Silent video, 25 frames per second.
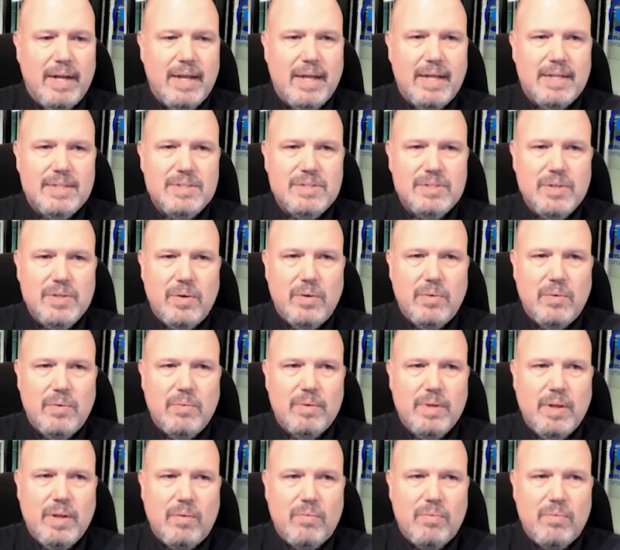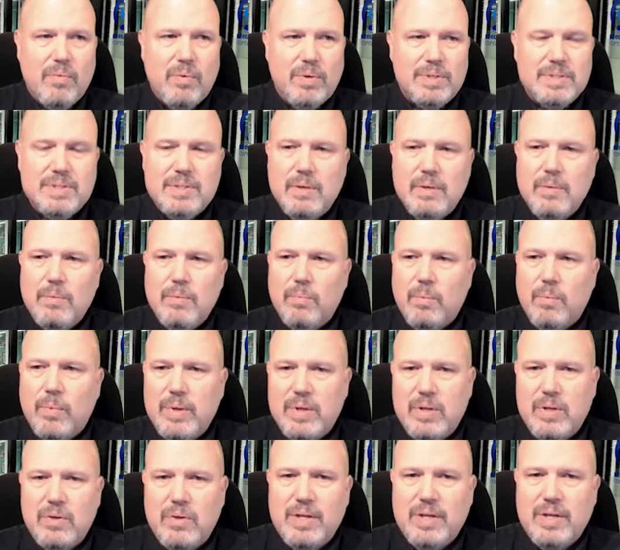And so, of course, when we
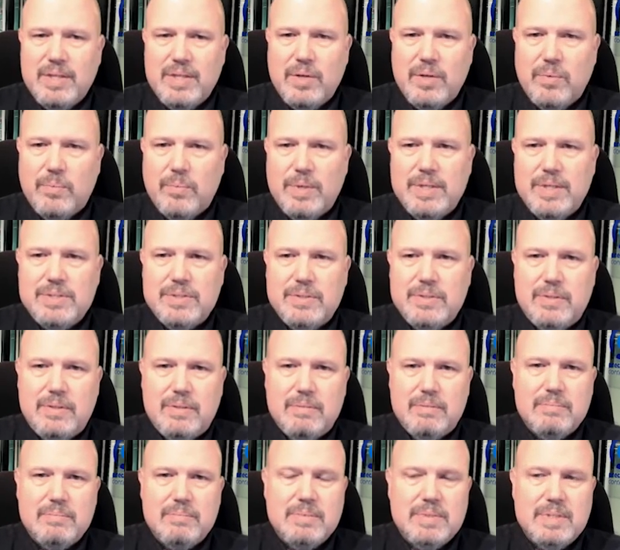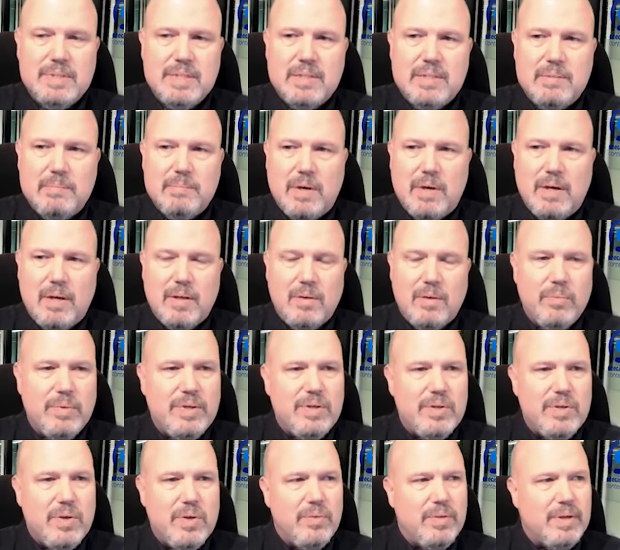look at the original data model, we
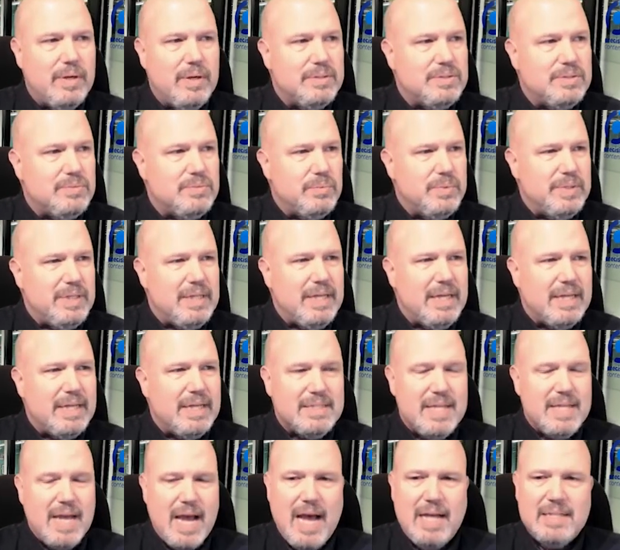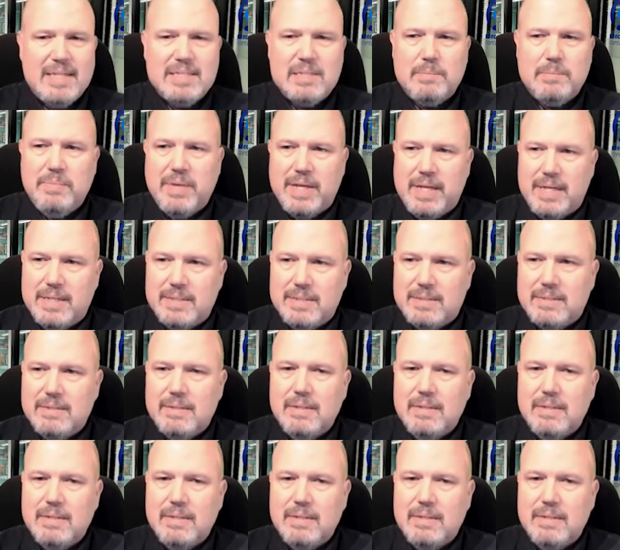know that it's really a task-based